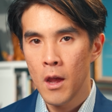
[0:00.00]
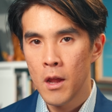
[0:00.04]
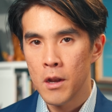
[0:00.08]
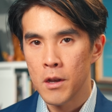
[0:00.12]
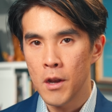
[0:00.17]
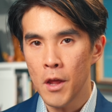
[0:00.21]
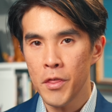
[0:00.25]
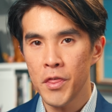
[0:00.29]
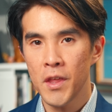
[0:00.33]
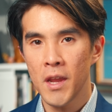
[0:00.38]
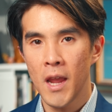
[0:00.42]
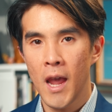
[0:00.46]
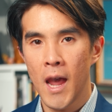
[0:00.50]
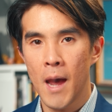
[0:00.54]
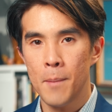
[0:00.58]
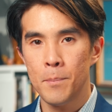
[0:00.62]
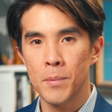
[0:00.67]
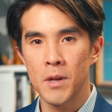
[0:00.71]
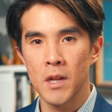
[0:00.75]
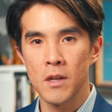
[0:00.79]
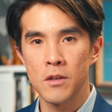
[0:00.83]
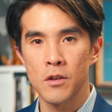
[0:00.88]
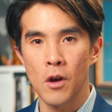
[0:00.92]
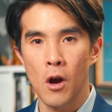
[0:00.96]
Nothing
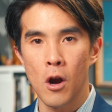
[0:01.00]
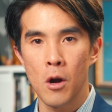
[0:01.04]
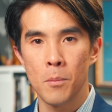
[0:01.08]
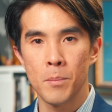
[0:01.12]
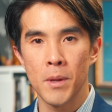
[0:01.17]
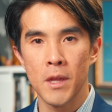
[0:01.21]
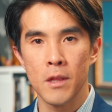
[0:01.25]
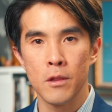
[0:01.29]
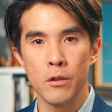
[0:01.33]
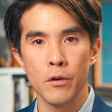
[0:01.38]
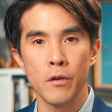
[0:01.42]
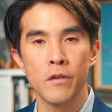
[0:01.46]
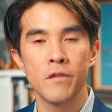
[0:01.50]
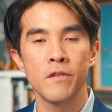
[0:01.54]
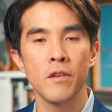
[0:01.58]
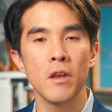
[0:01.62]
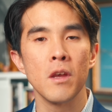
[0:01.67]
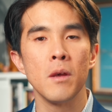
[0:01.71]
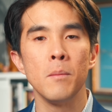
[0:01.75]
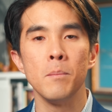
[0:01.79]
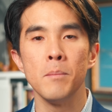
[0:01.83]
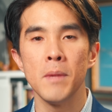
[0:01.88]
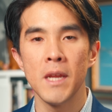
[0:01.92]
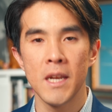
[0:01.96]
happening to RB looks
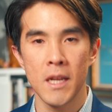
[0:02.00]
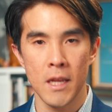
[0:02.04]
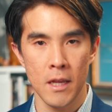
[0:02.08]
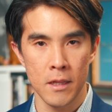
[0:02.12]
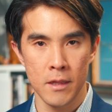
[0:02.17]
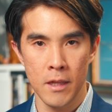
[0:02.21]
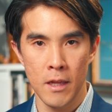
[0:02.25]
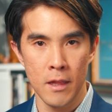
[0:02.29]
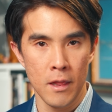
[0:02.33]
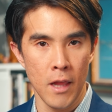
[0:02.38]
immediately